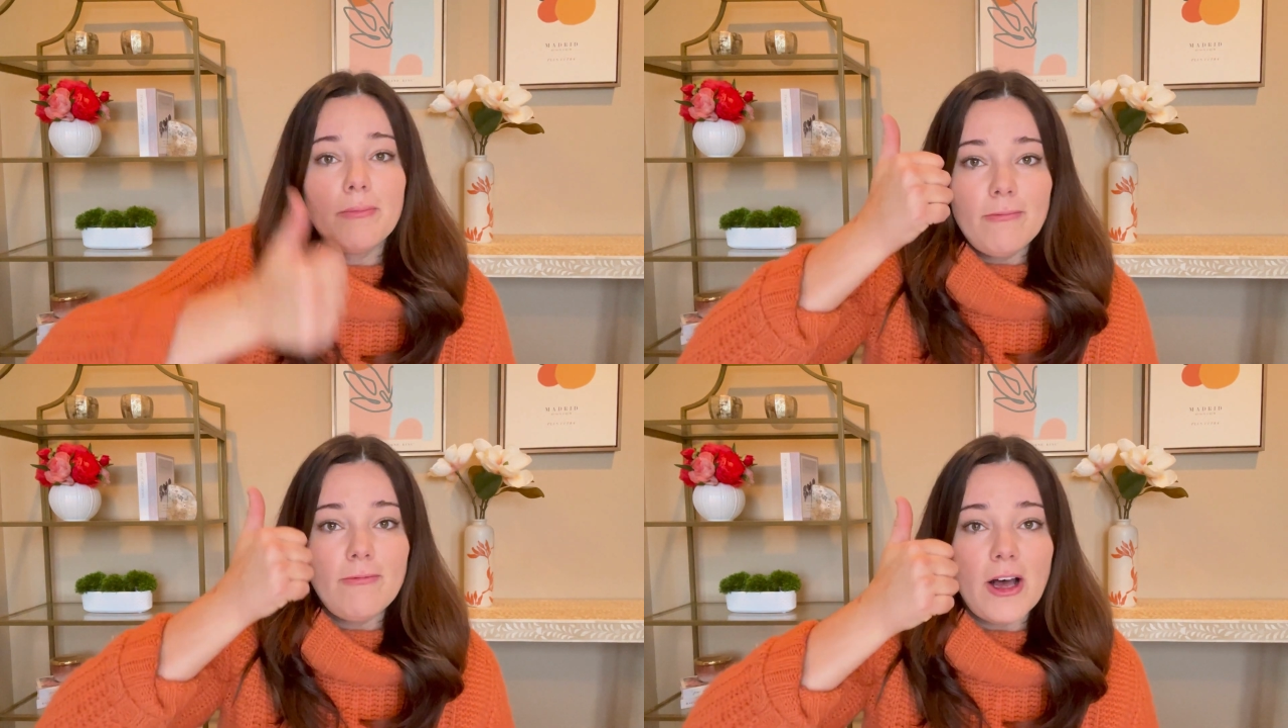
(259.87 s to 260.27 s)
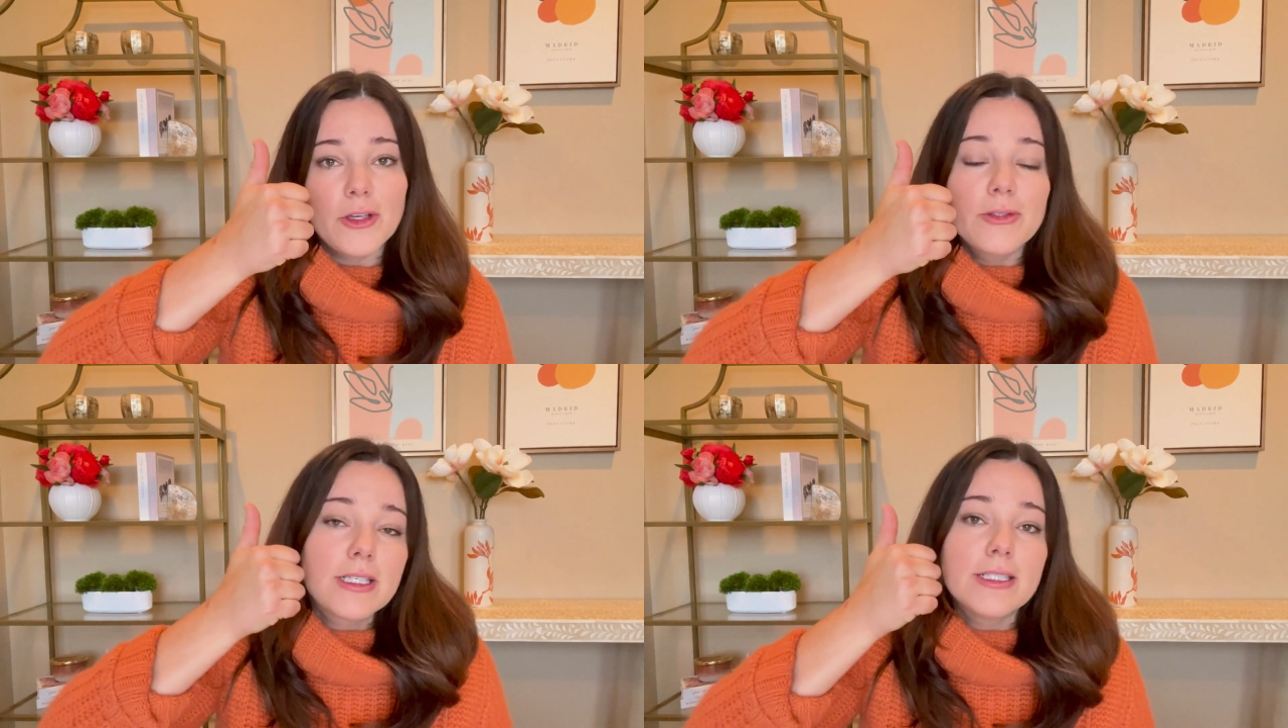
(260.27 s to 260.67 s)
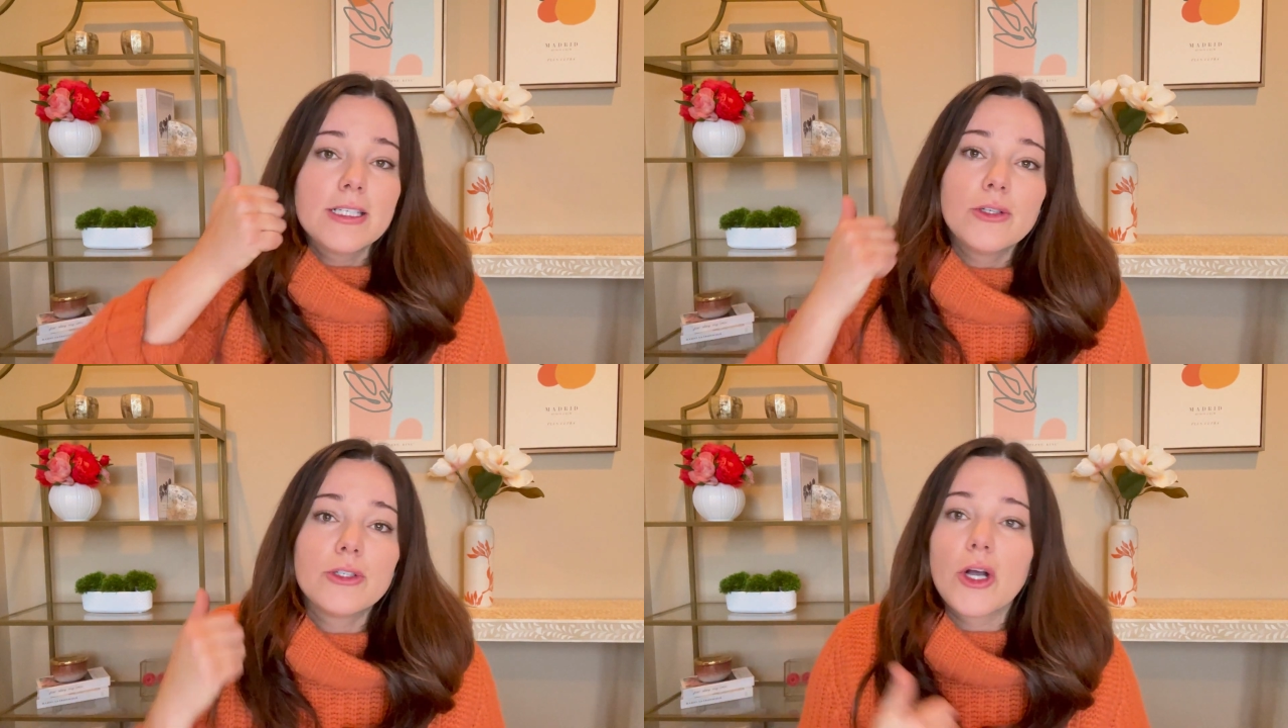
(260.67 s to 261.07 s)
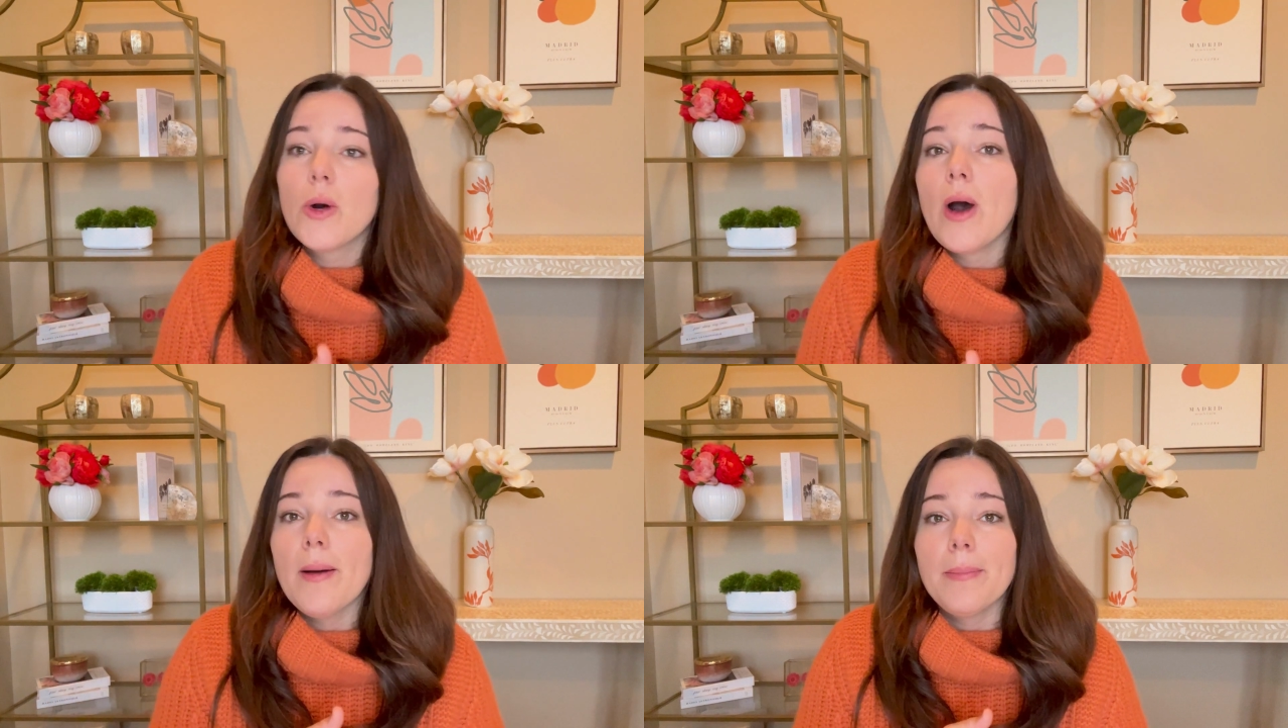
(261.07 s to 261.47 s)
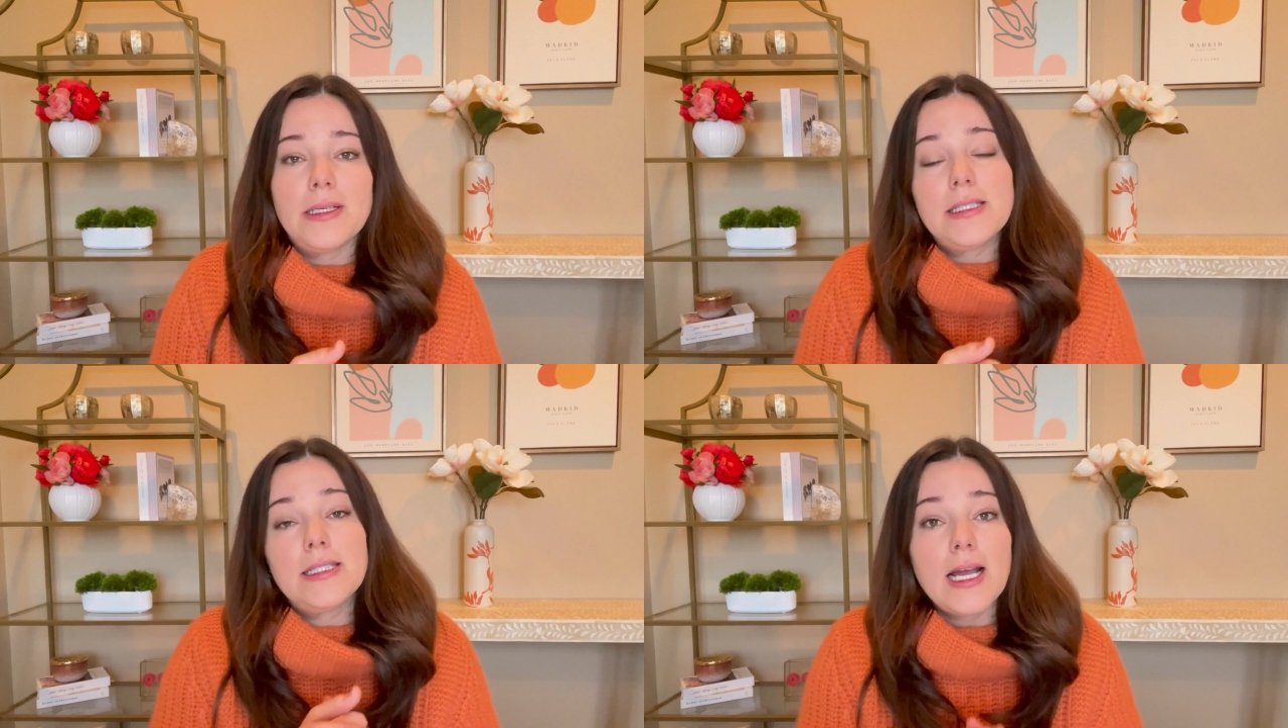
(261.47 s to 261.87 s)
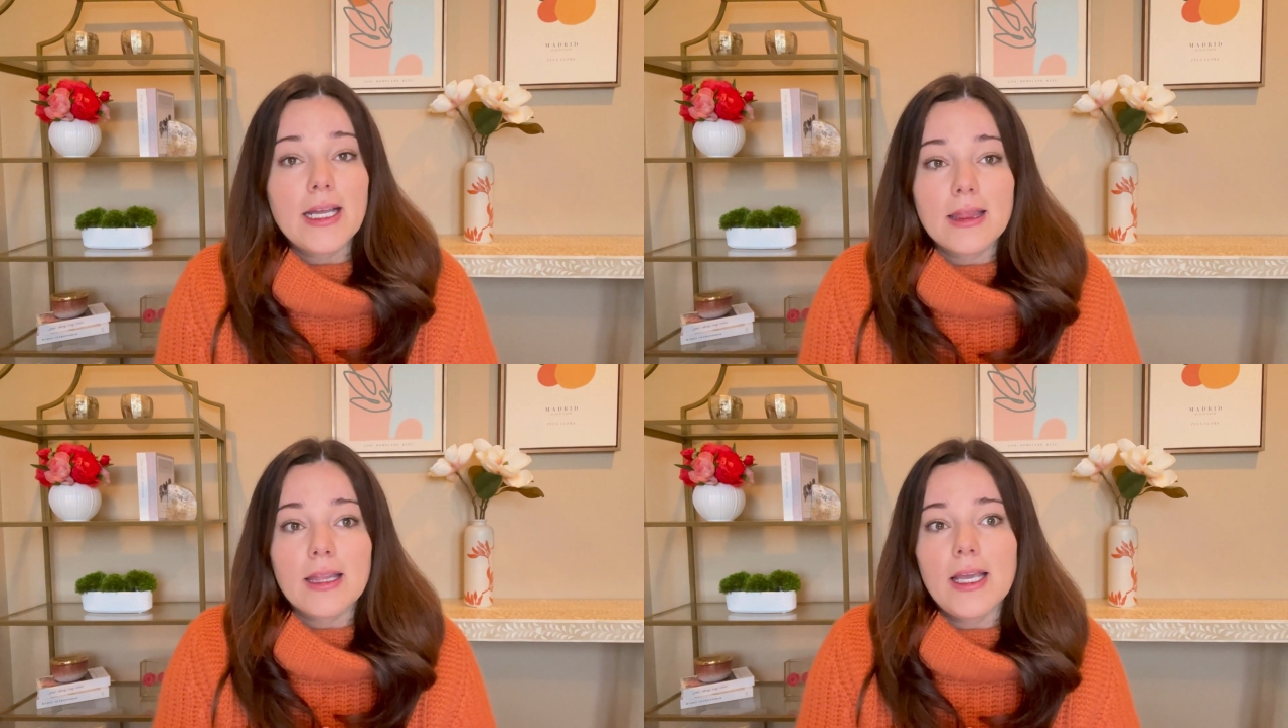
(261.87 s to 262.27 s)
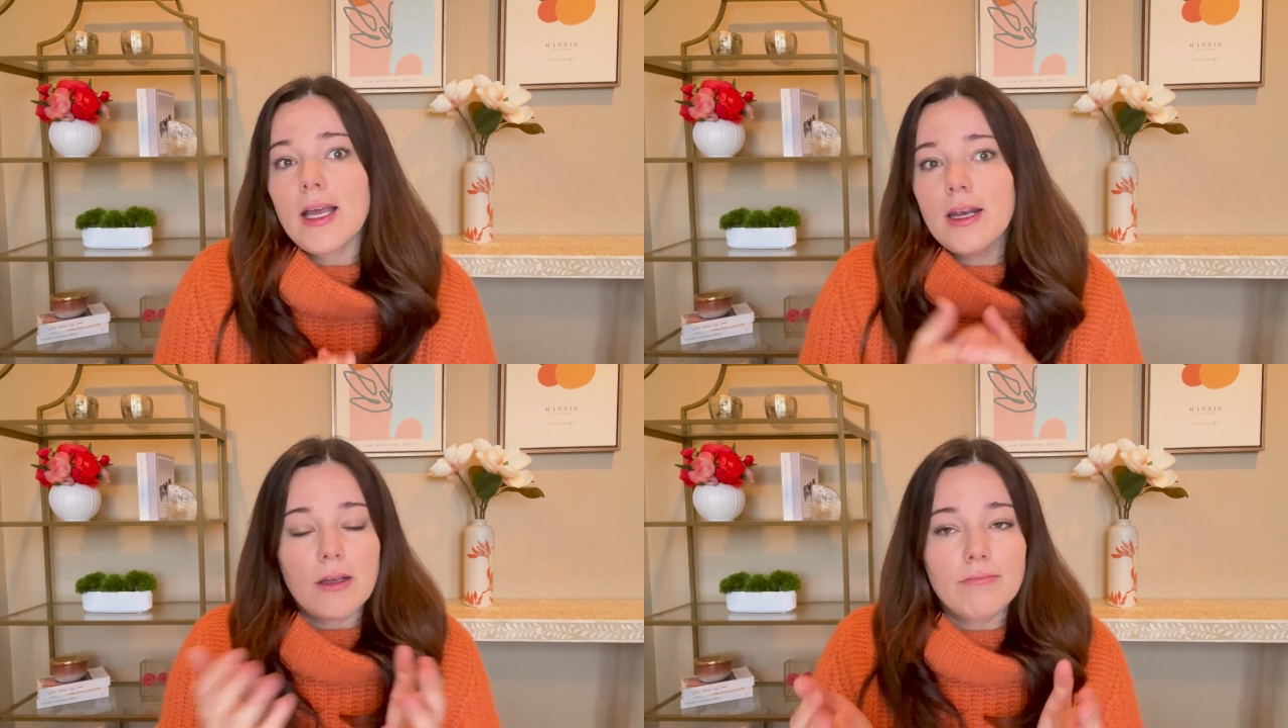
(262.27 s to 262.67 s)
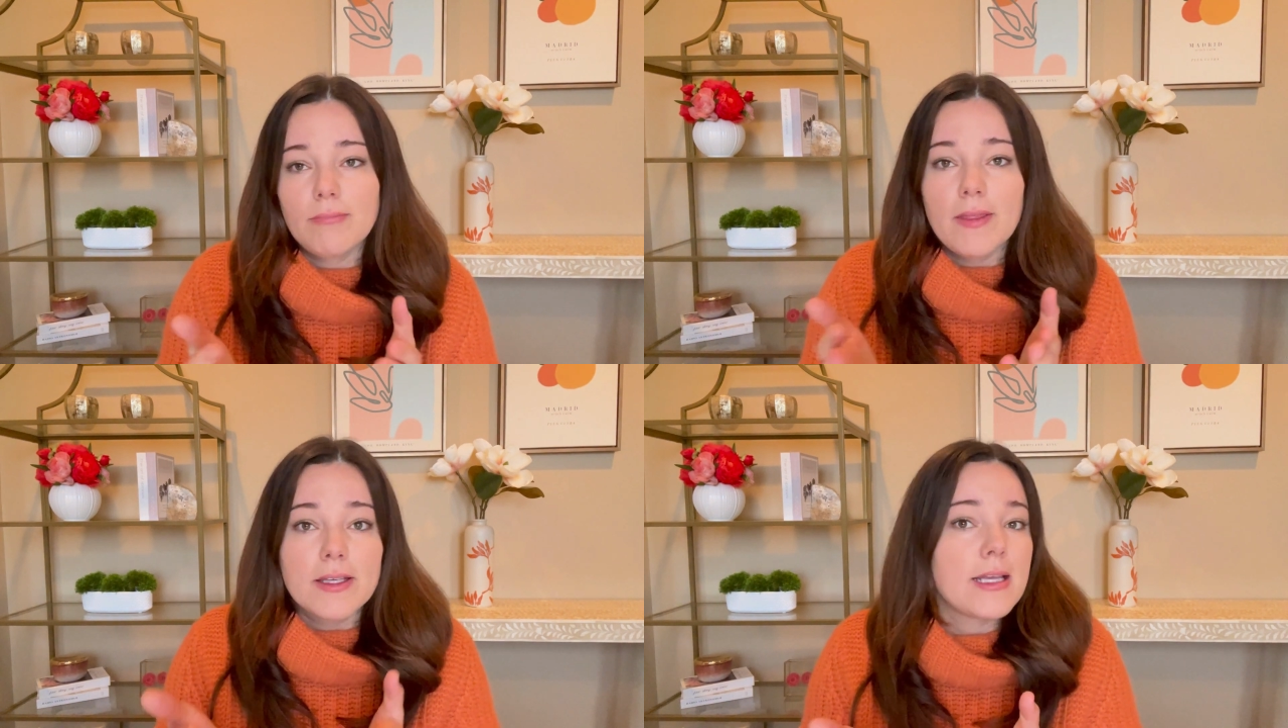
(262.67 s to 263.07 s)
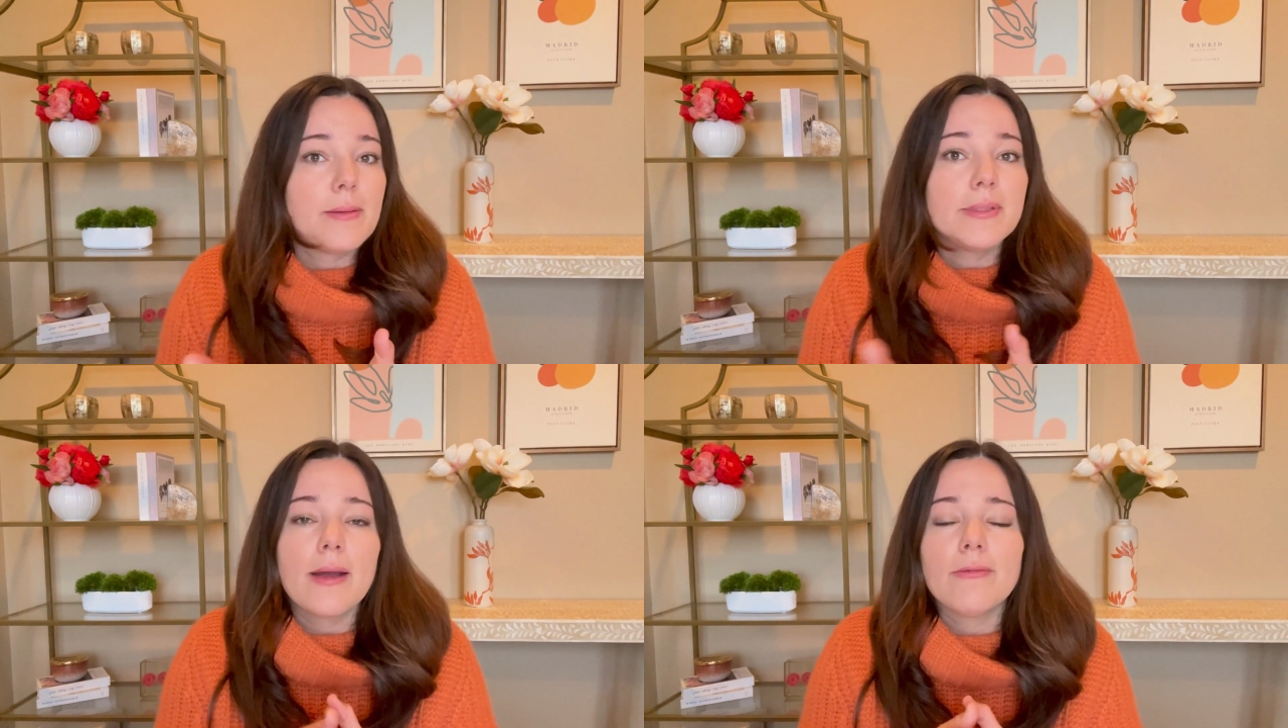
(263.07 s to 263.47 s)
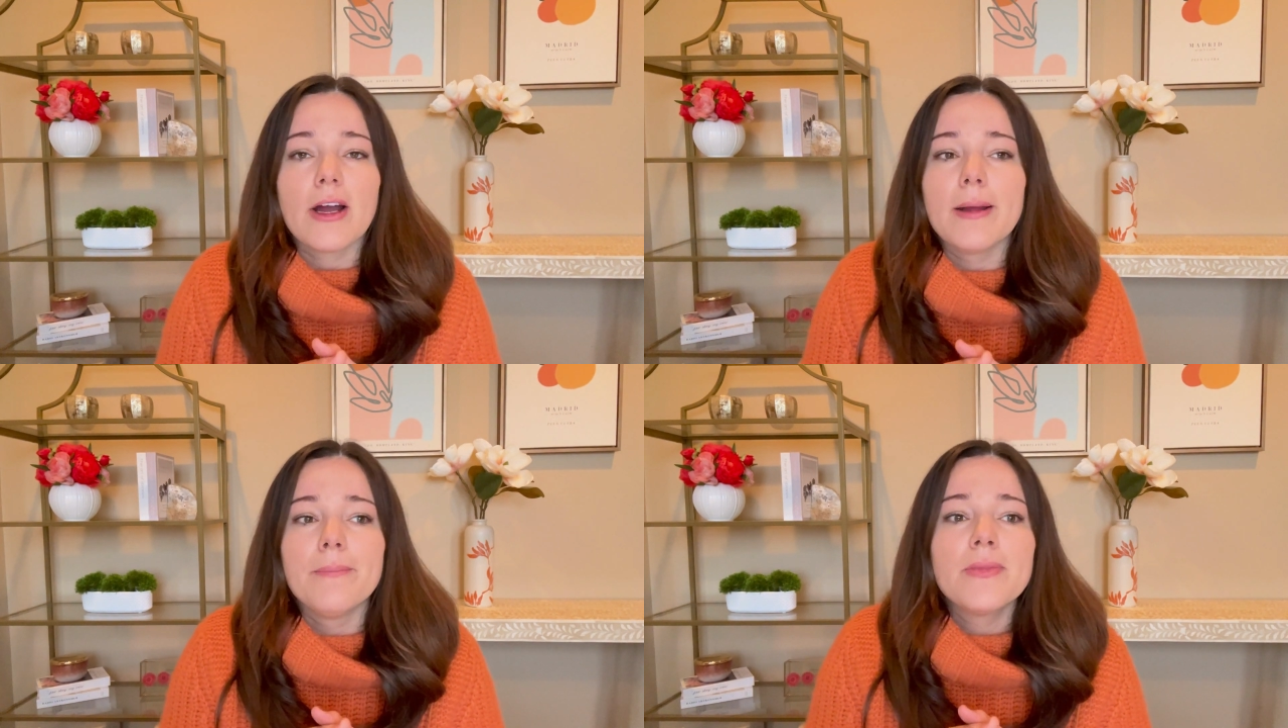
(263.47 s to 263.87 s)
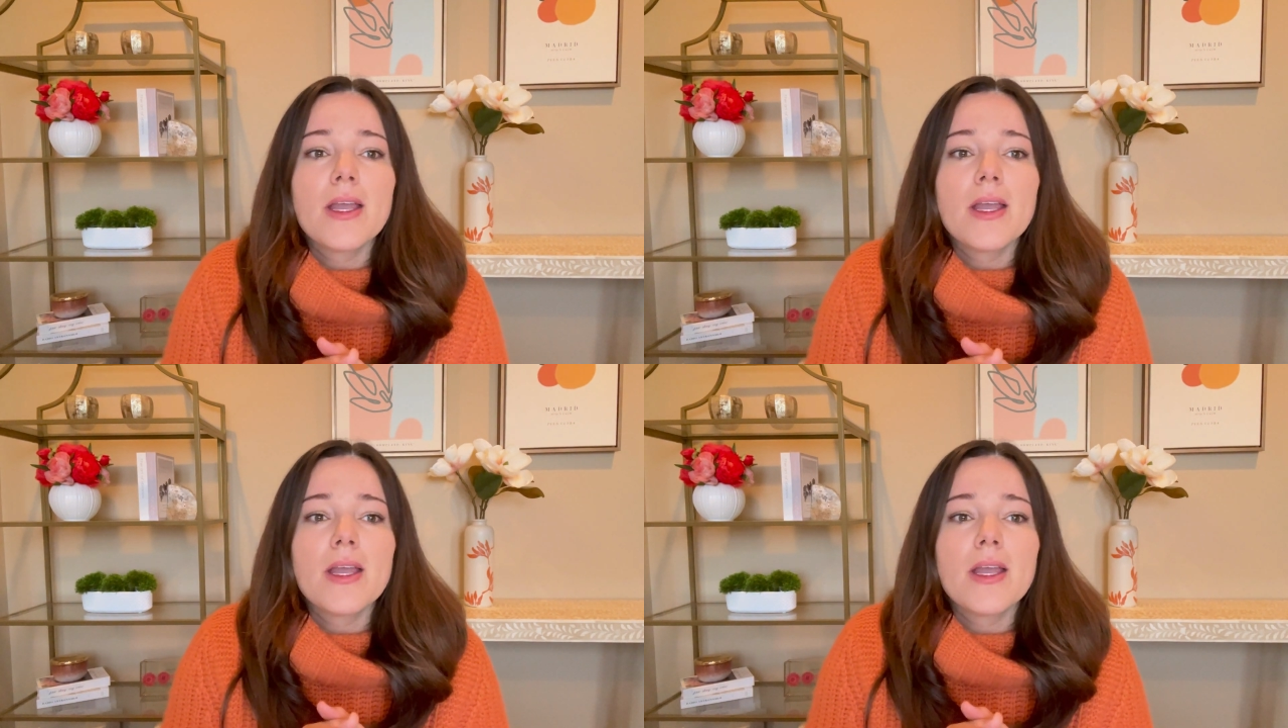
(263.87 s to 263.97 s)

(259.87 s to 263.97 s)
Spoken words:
values continued to go up. Secondly, in the same time frame,